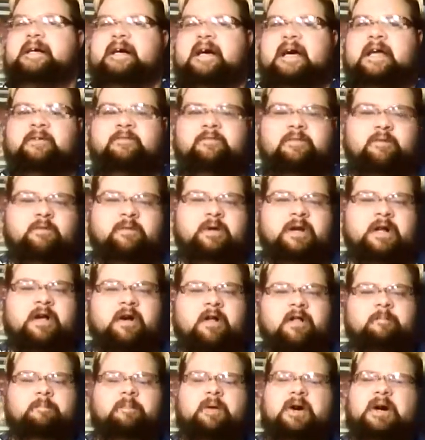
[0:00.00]
I don't really want to
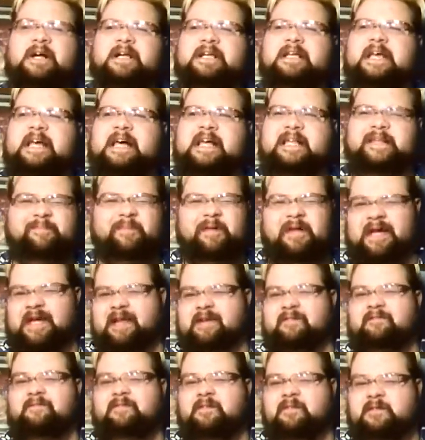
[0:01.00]
call it podcast, but it
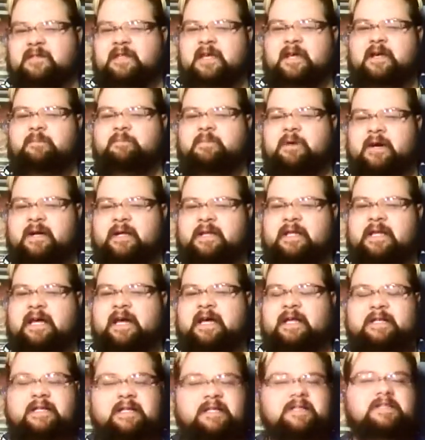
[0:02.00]
kind of feels like a
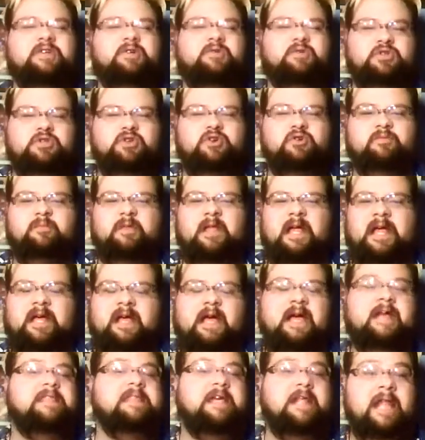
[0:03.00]
podcast. It's YouTube,
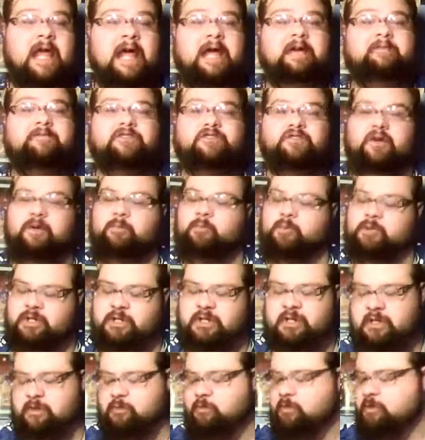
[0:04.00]
and they live stream, which
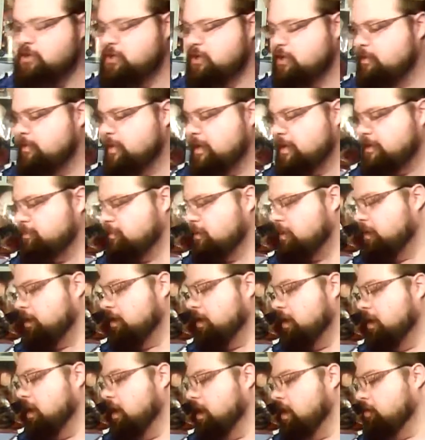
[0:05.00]
is the best
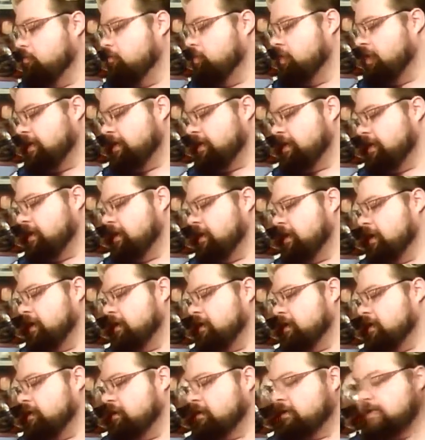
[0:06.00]
part. But
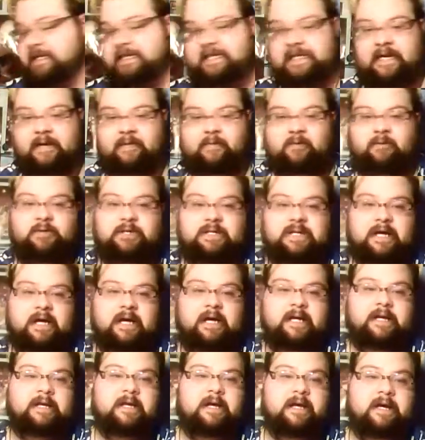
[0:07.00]
this time it was
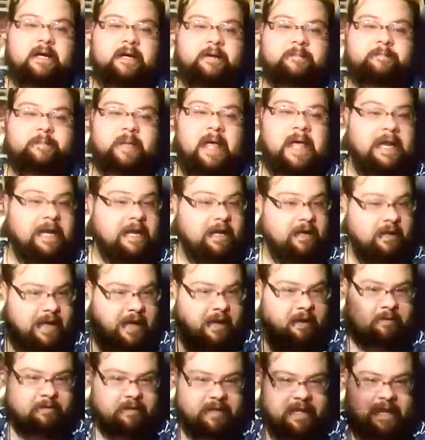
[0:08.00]
on, and
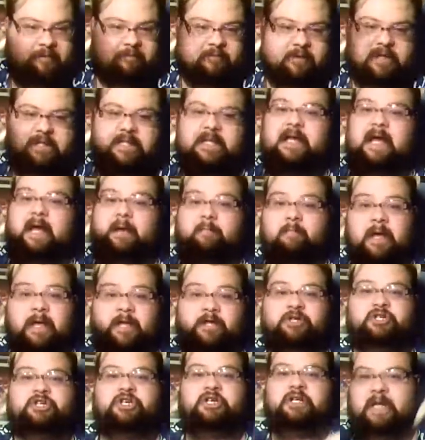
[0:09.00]
I'll everything I
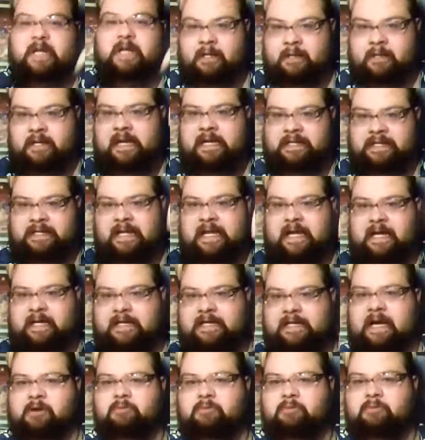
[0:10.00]
mention I'll
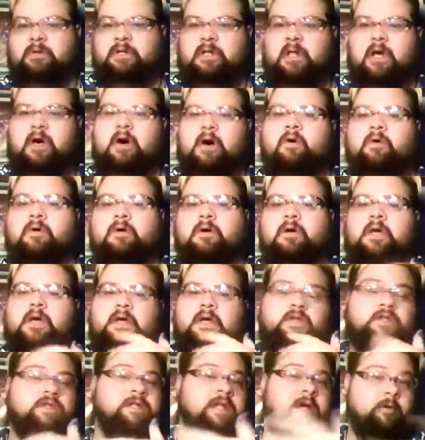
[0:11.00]
link down below,
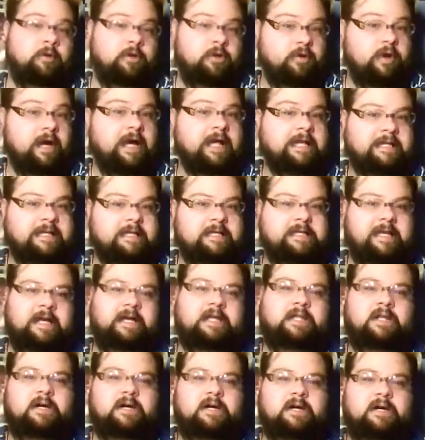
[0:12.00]
so that way you guys can
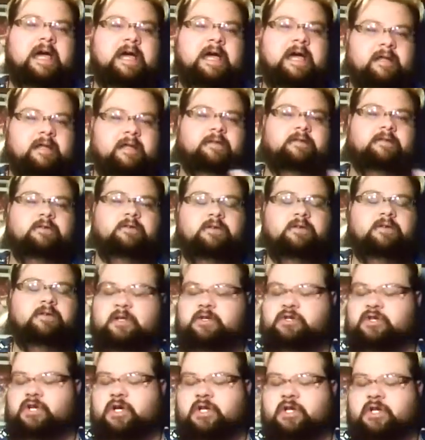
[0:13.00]
take a look at it
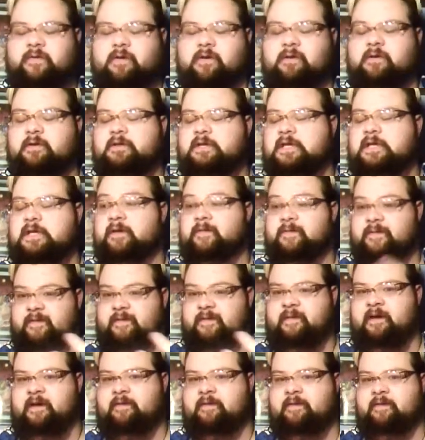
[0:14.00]
and judge for yourselves
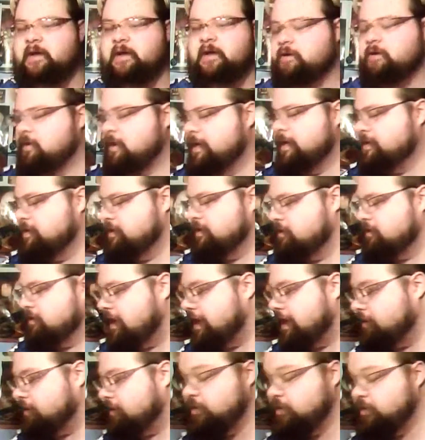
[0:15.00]
if I've gone crazy or
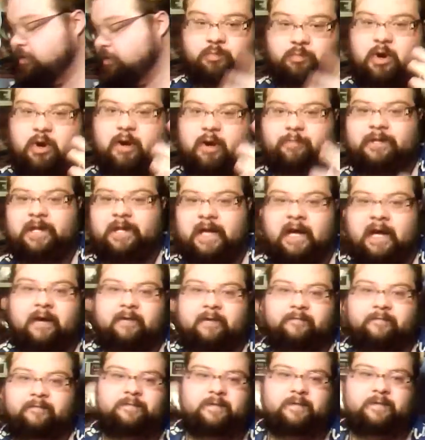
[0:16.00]
not. Which you probably
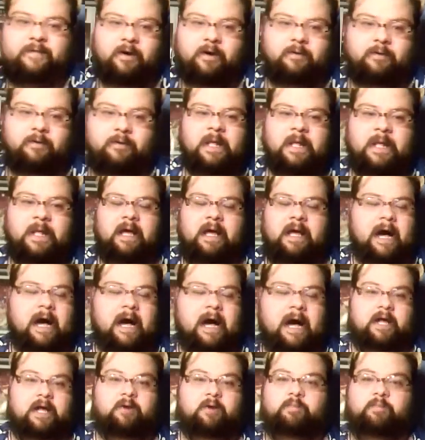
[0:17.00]
have,
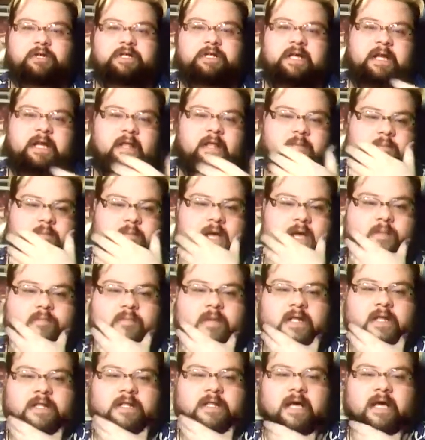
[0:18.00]
I'll 100%
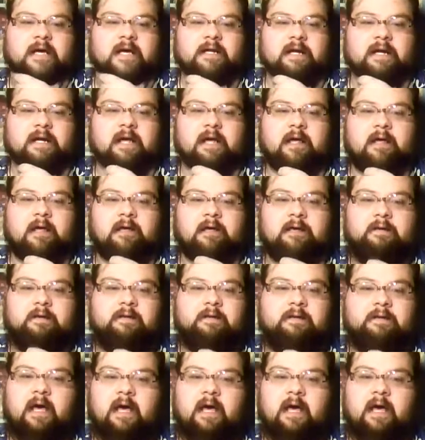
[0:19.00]
admit that. I'll